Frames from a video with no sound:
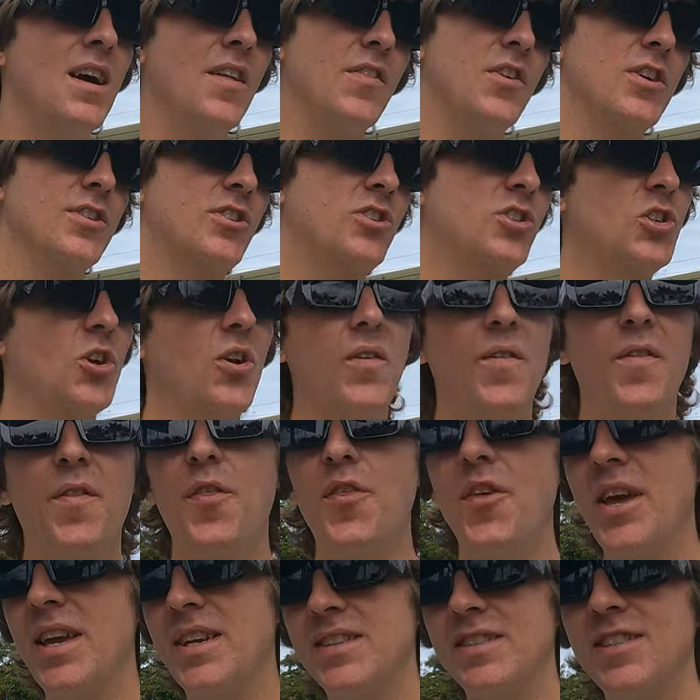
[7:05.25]
There's certain
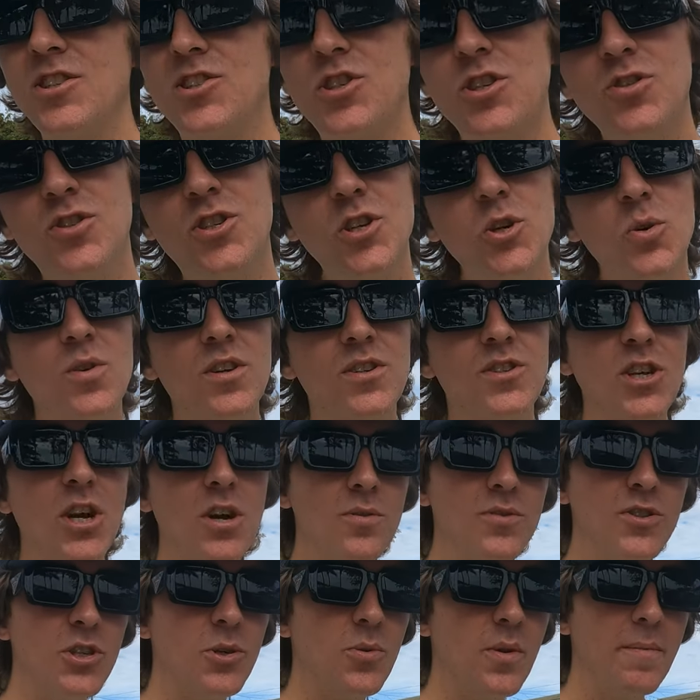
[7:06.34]
things that you do or
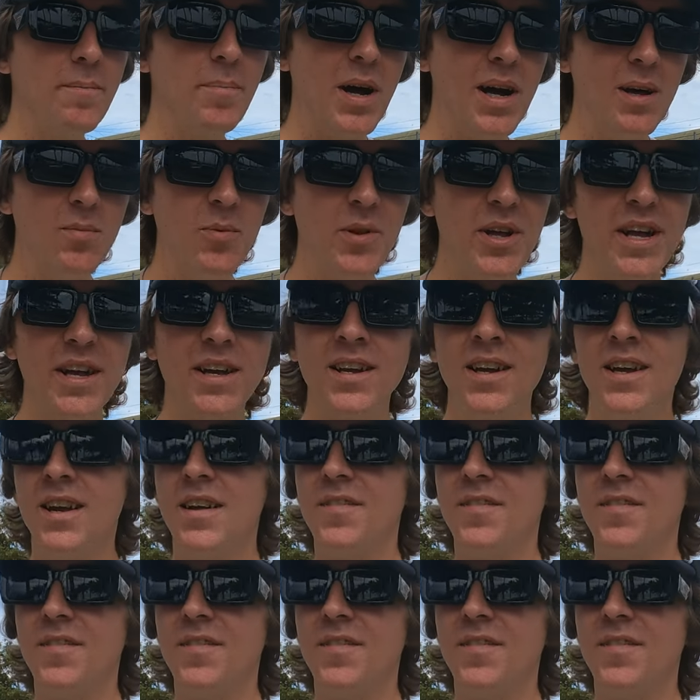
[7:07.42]
don't do in public.